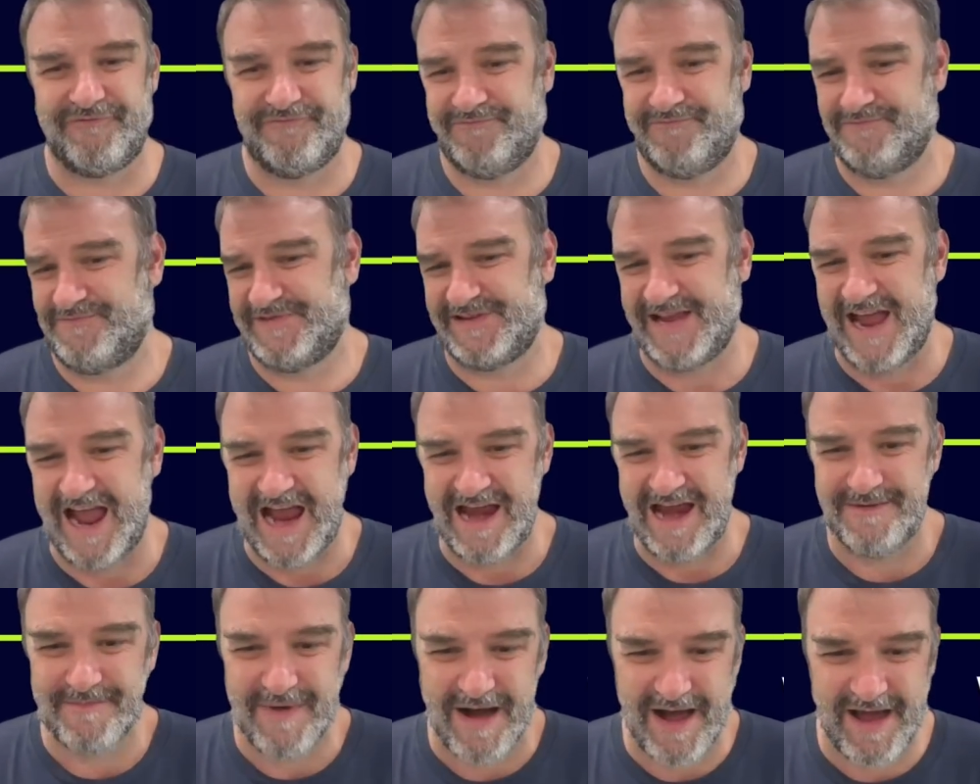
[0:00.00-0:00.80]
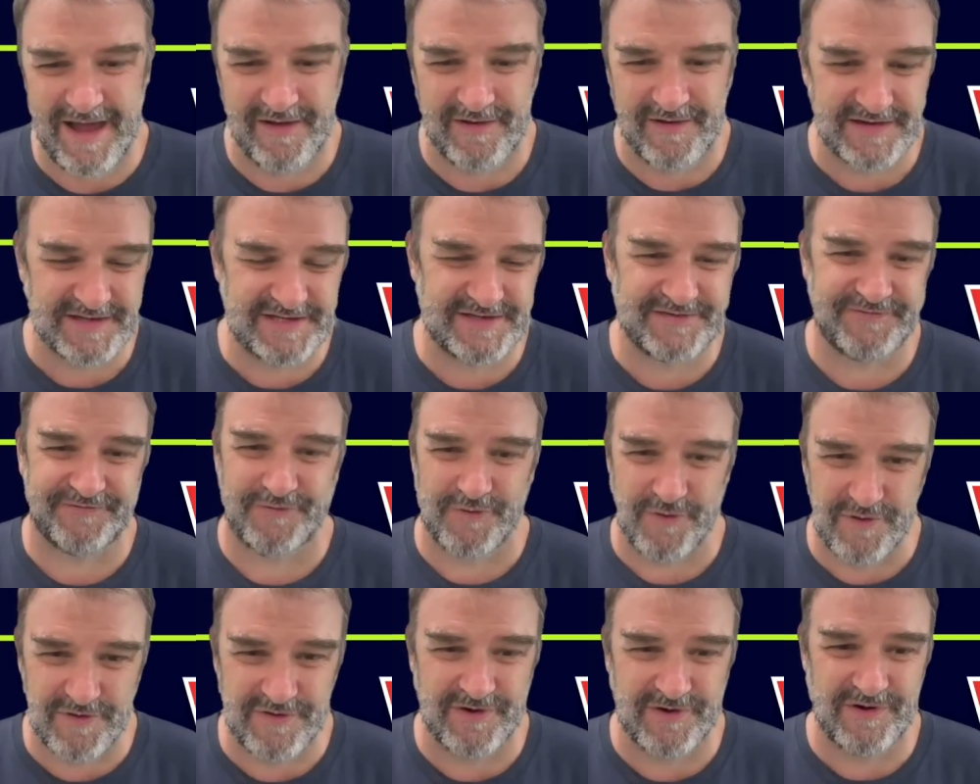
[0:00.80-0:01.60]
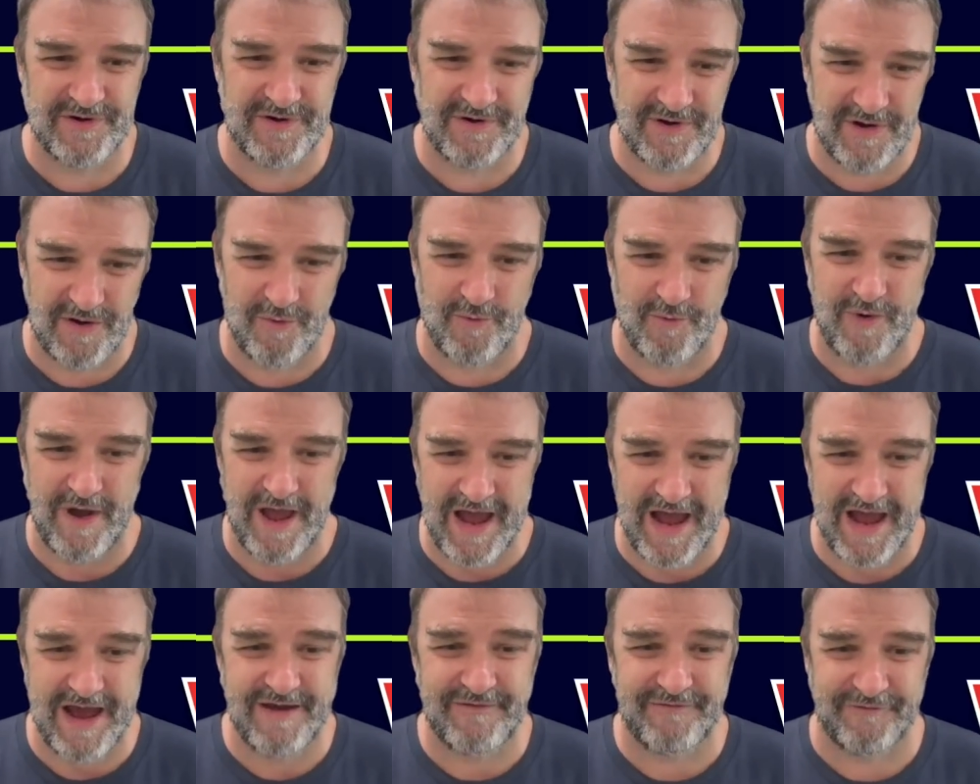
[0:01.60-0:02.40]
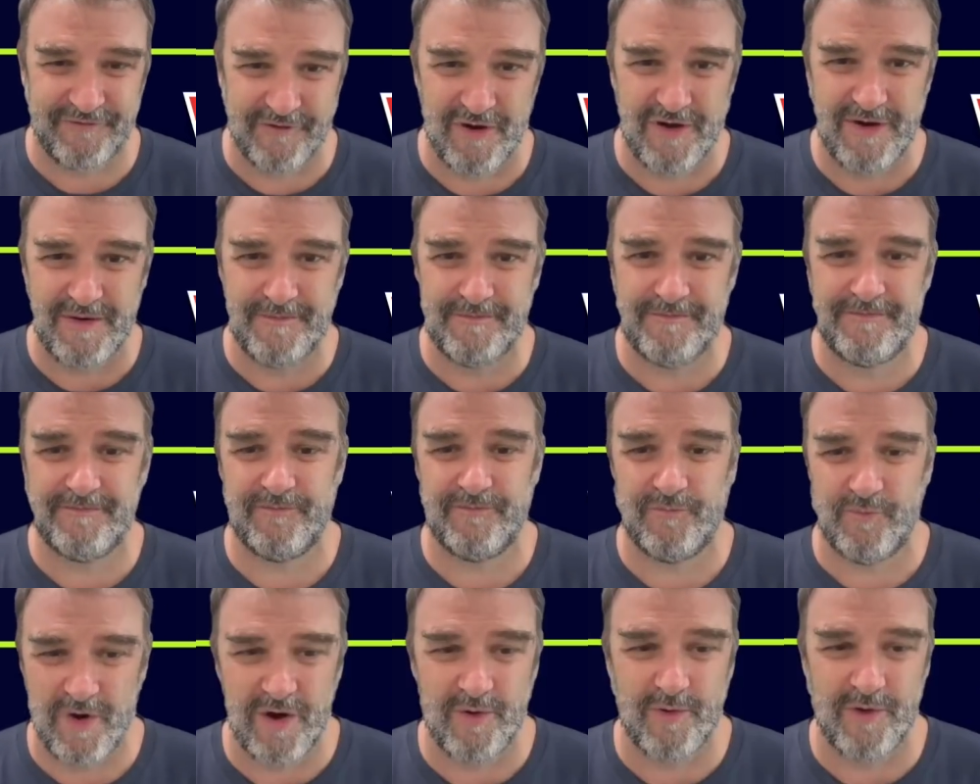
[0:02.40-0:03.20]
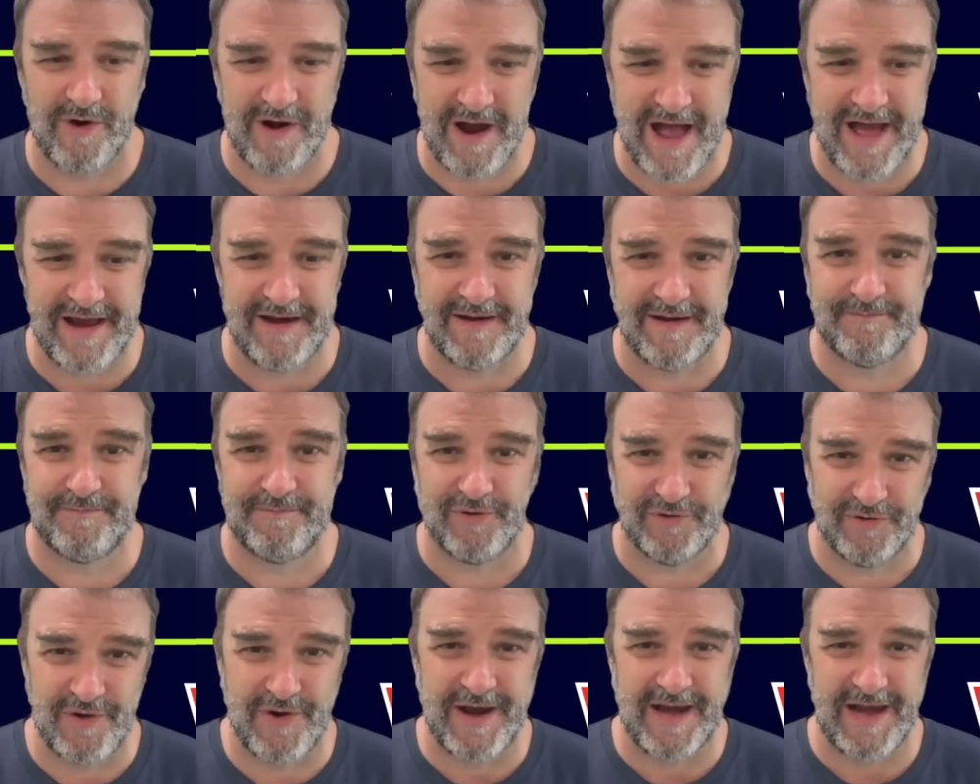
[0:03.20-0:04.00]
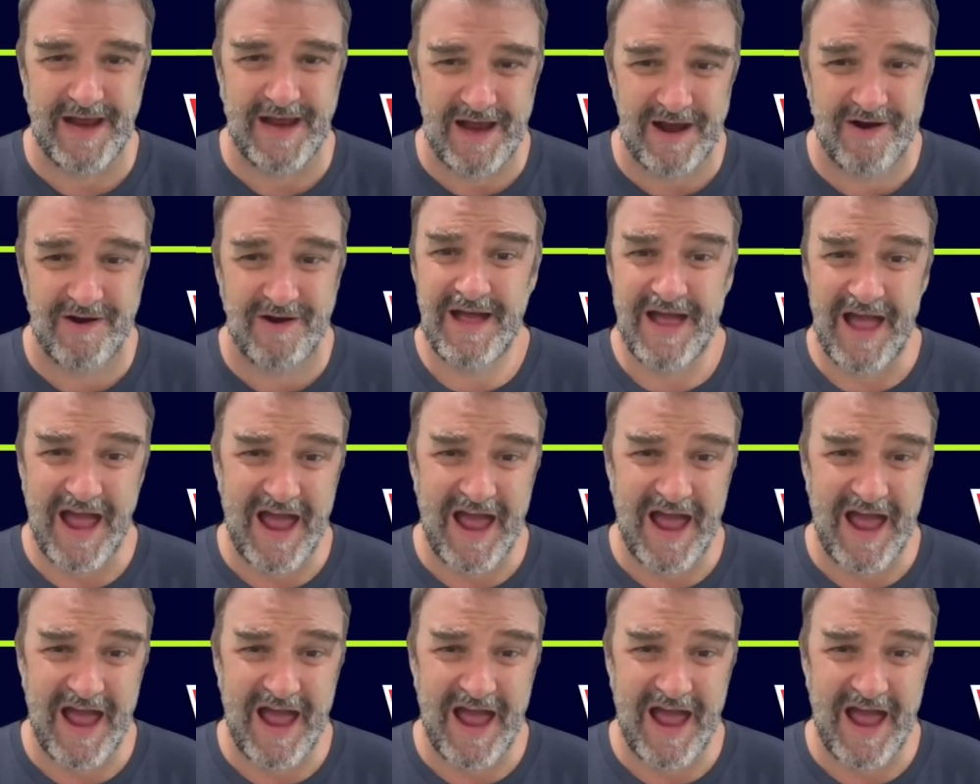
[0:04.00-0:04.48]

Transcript: 10 miles further away from where we're at in Beloit here.